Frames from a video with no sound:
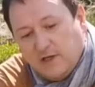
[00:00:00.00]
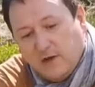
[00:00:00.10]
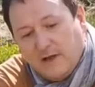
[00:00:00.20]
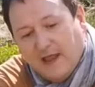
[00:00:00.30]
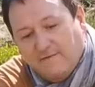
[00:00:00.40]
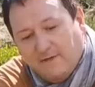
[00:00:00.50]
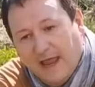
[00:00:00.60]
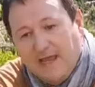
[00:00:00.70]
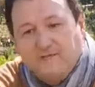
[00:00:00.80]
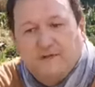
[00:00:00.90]
you don't have
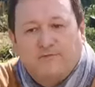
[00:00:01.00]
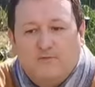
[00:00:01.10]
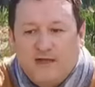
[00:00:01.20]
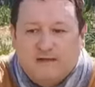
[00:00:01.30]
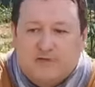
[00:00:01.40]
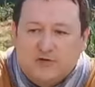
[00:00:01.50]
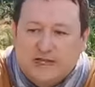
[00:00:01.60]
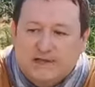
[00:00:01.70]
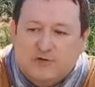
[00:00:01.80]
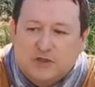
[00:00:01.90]
any of the
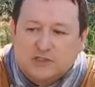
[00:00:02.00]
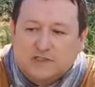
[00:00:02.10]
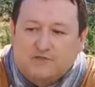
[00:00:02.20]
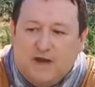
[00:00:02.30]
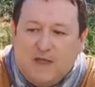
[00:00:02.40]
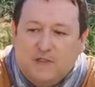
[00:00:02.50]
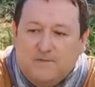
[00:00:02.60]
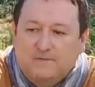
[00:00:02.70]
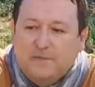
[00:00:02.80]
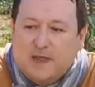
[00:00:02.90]
dead branches around
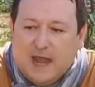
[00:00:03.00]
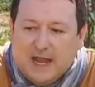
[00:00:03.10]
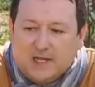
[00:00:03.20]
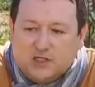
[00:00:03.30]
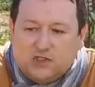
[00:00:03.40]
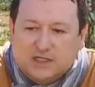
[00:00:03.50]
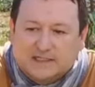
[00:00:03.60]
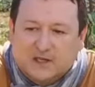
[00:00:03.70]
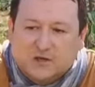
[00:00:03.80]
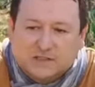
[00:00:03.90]
them and it
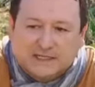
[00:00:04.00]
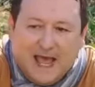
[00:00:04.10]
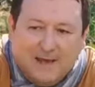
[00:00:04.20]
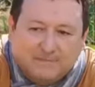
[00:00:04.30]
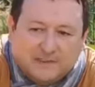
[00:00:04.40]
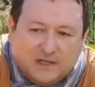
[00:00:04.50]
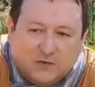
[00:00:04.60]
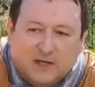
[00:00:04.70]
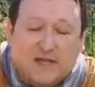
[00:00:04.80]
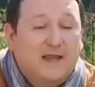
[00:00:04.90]
just looks
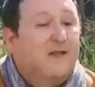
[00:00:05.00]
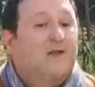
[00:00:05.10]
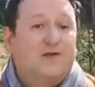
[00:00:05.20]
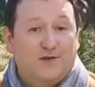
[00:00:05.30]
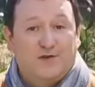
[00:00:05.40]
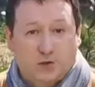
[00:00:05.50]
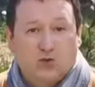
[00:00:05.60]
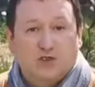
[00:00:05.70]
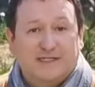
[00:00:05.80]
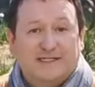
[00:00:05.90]
absolutely
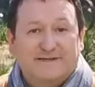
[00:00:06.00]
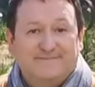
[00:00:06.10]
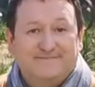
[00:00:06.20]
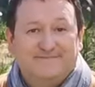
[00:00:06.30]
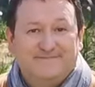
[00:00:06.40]
gorgeous.